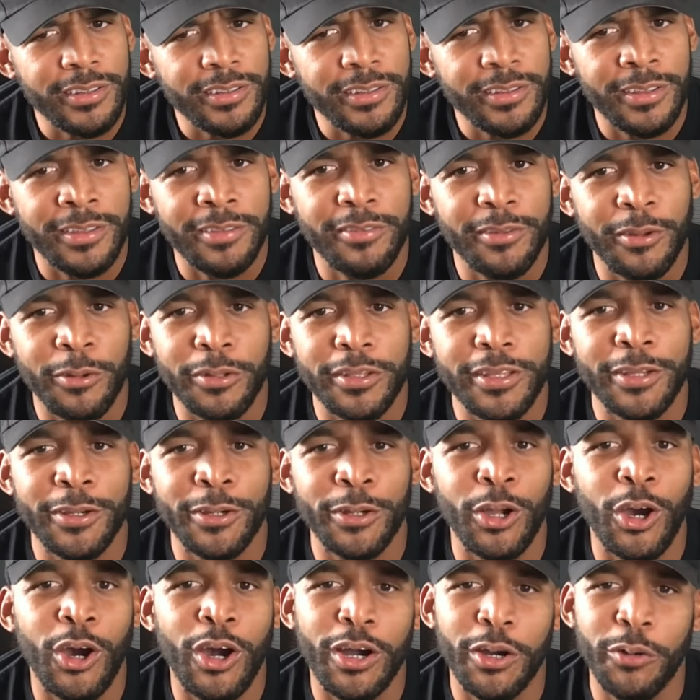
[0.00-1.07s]
It's only
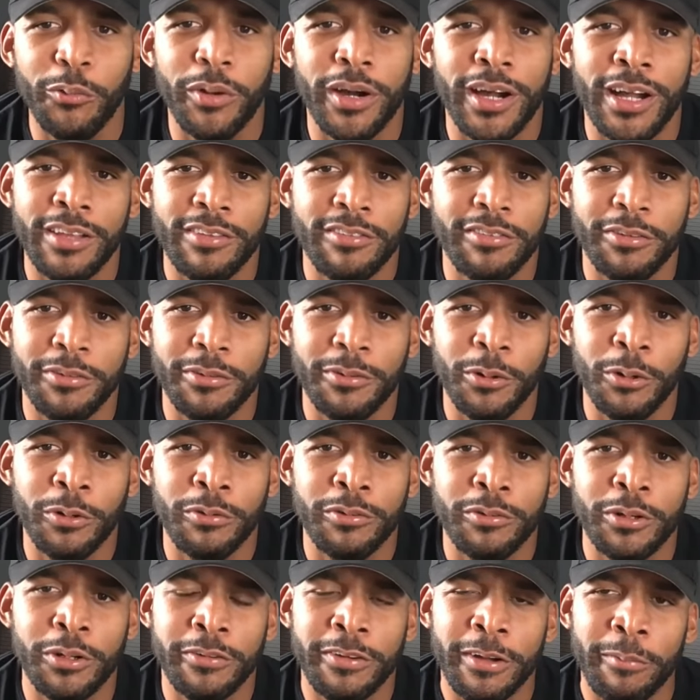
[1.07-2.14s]
on our watch over
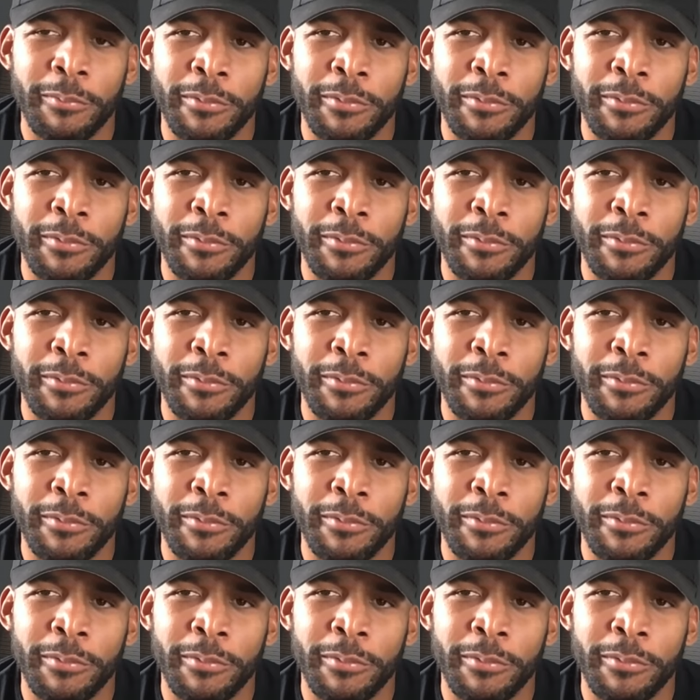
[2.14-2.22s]
and over.